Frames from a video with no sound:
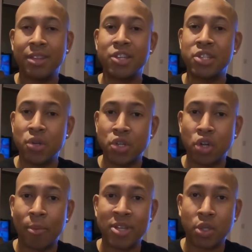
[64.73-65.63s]
They're still
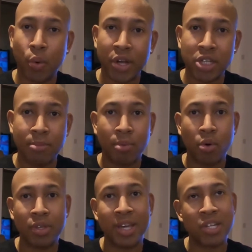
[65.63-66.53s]
showing him as
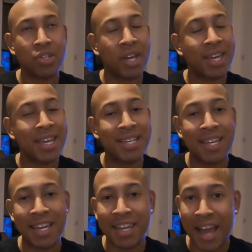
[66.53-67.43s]
questionable. Yesterday he
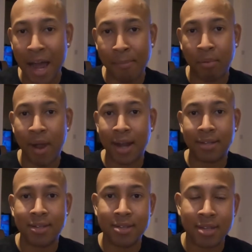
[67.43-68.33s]
did not
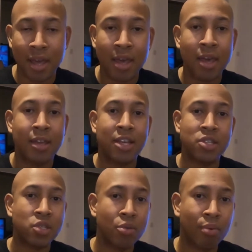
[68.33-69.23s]
practice. That's
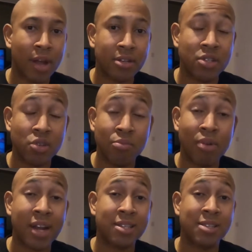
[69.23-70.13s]
two two
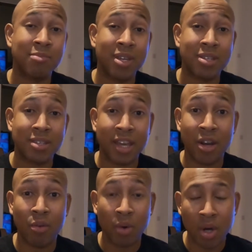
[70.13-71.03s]
practices missed in
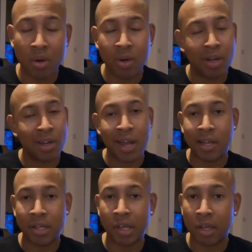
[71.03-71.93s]
a row. Not
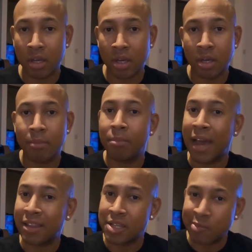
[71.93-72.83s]
looking good, but
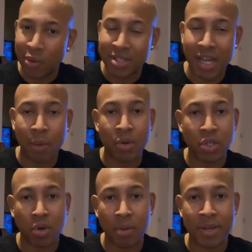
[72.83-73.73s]
at this point in time we're
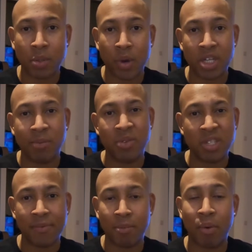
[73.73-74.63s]
showing him as questionable. We'll see
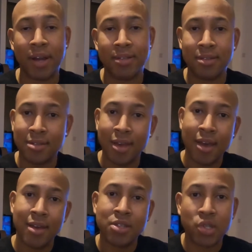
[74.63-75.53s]
if he practices
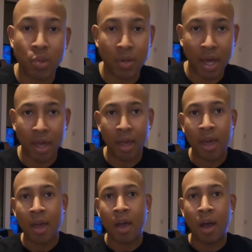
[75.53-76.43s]
today.
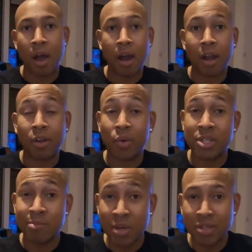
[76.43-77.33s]
All right,
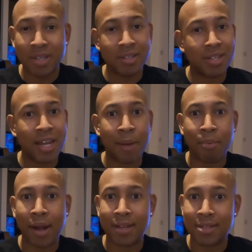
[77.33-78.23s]
Chris Milton did not
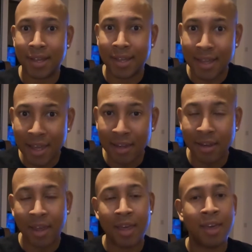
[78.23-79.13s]
practice again.